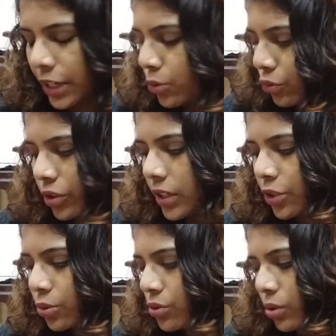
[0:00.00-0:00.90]
I don't really
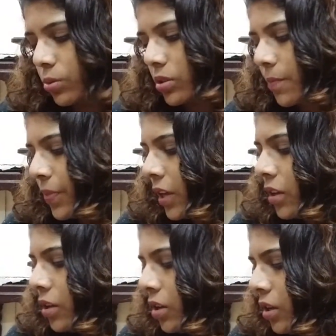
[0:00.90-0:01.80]
use those.
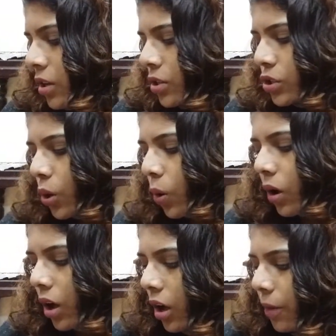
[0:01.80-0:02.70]
So
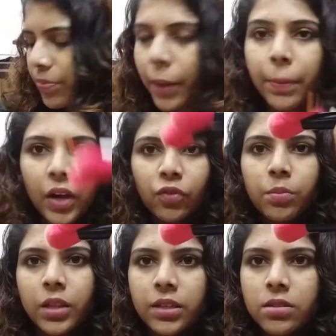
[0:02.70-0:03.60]
apart
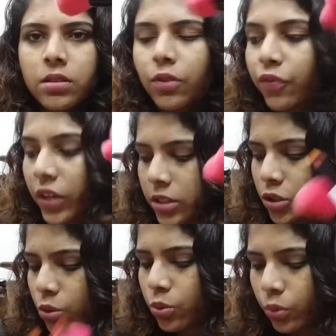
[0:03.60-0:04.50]
from this, the
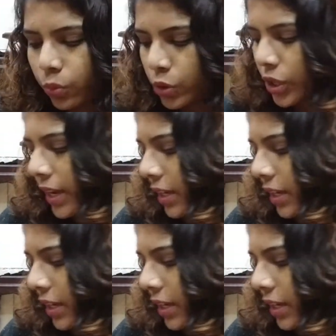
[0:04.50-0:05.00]
first two which I